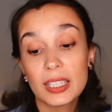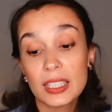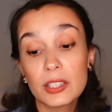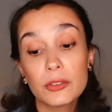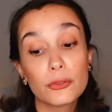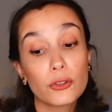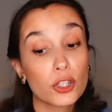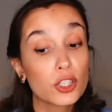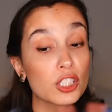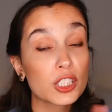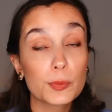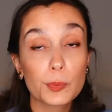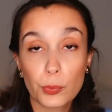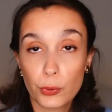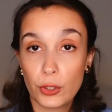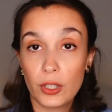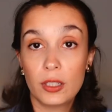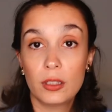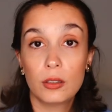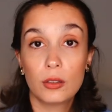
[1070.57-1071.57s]
This for
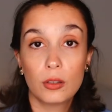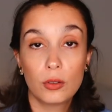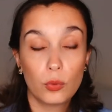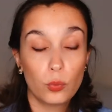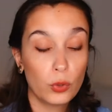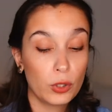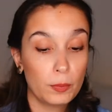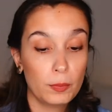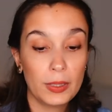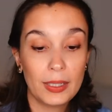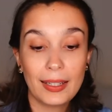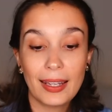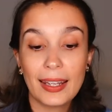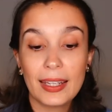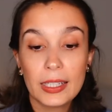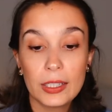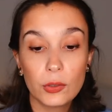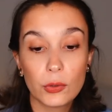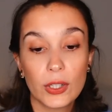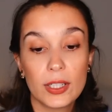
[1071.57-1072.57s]
spring would be
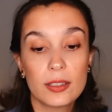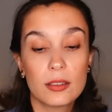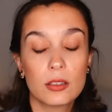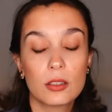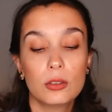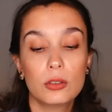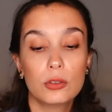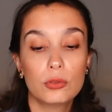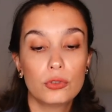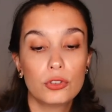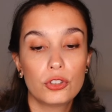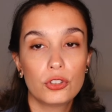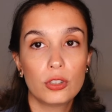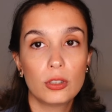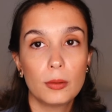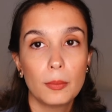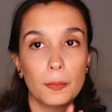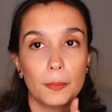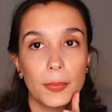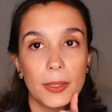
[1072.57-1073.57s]
a great
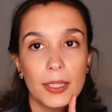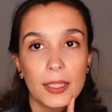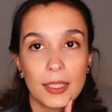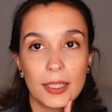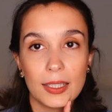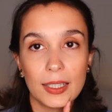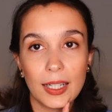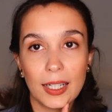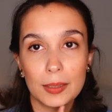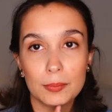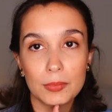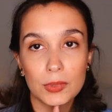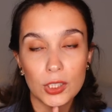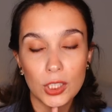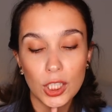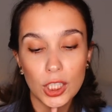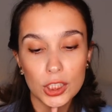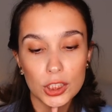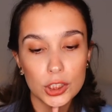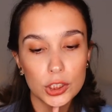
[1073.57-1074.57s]
solution, but I'm
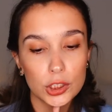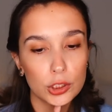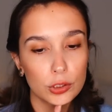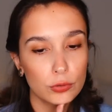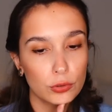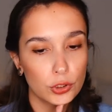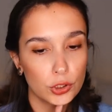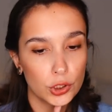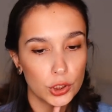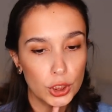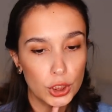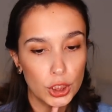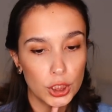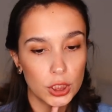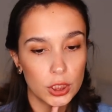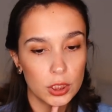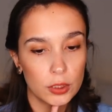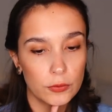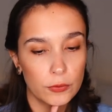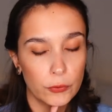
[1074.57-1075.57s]
not too
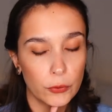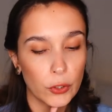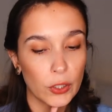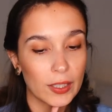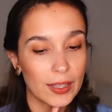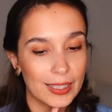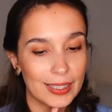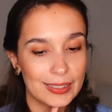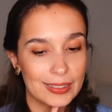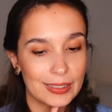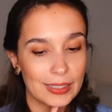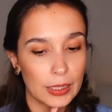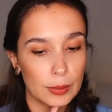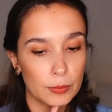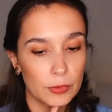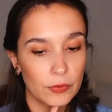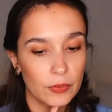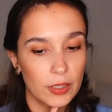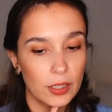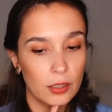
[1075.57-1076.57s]
sure for this time
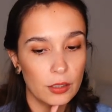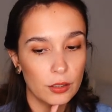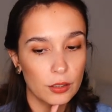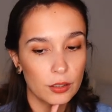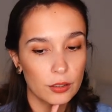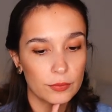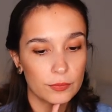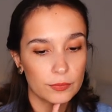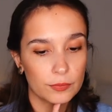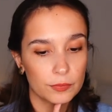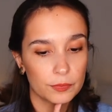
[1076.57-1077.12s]
of the year.